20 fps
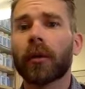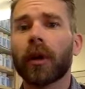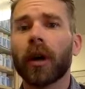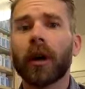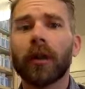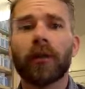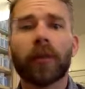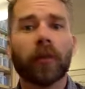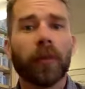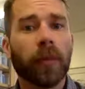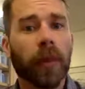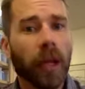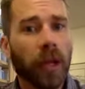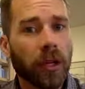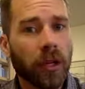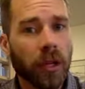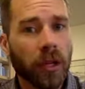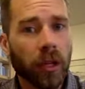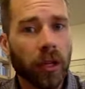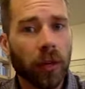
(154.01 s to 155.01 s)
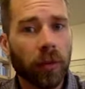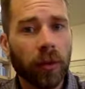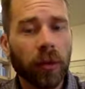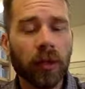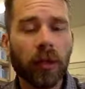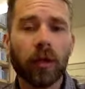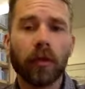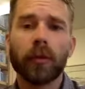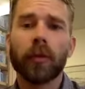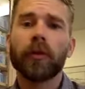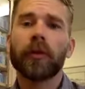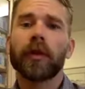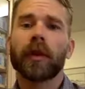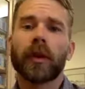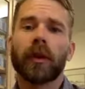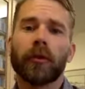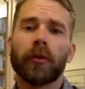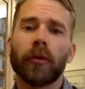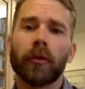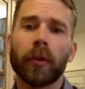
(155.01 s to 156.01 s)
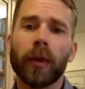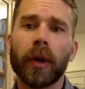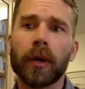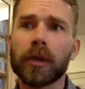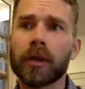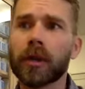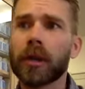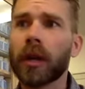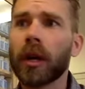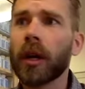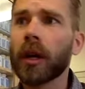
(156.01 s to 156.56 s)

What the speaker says: Constipation can be qi moving in too much.